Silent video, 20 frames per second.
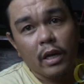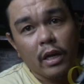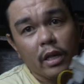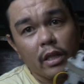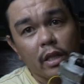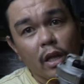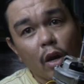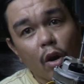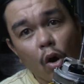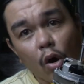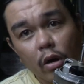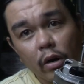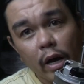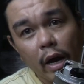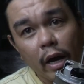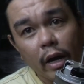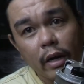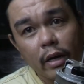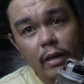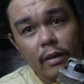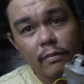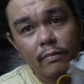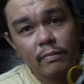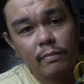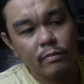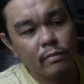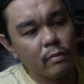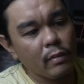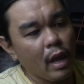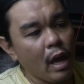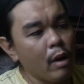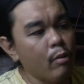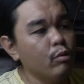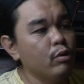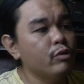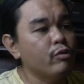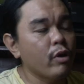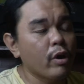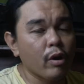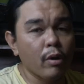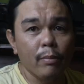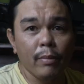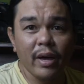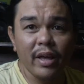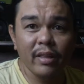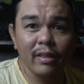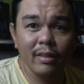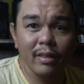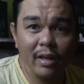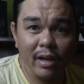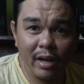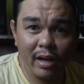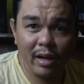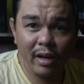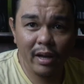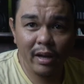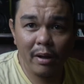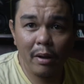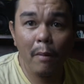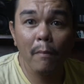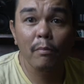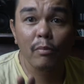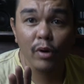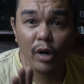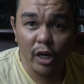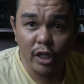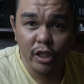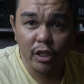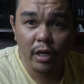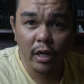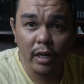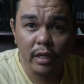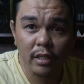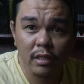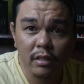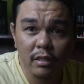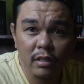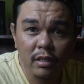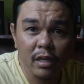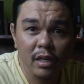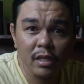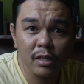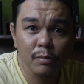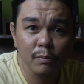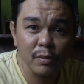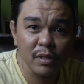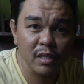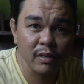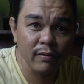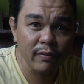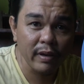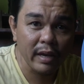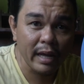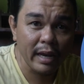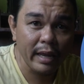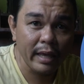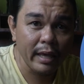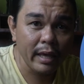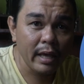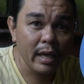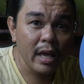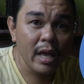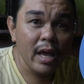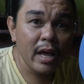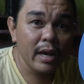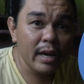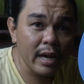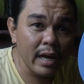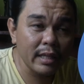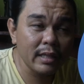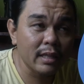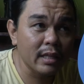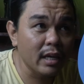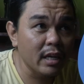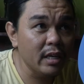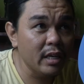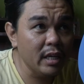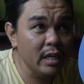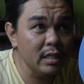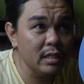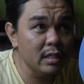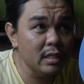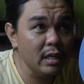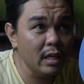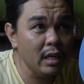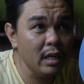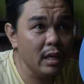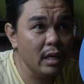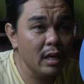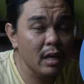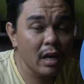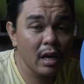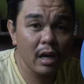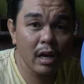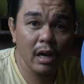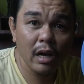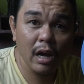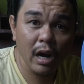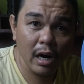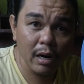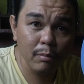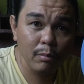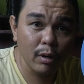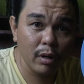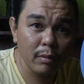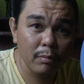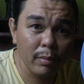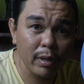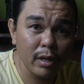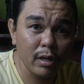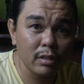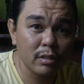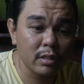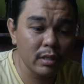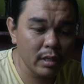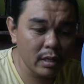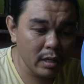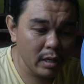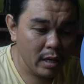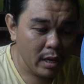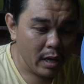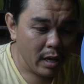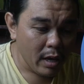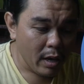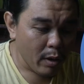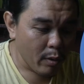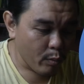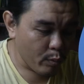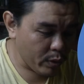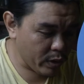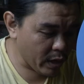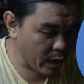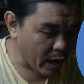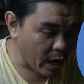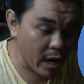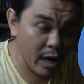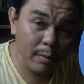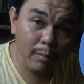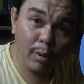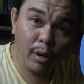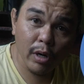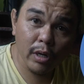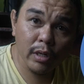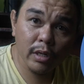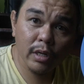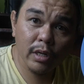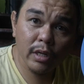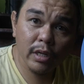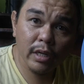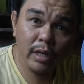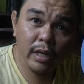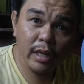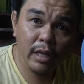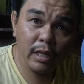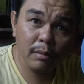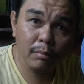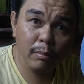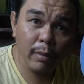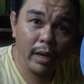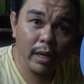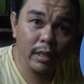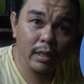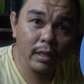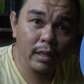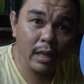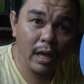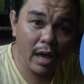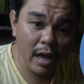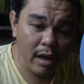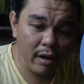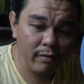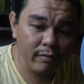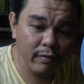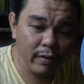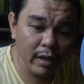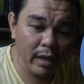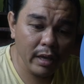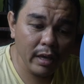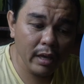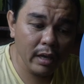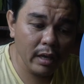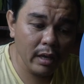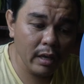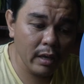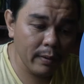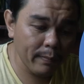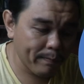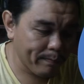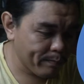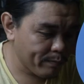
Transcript: In the long run, I would recommend the brushless specifically, not the DC carbon, because with the carbon it might have a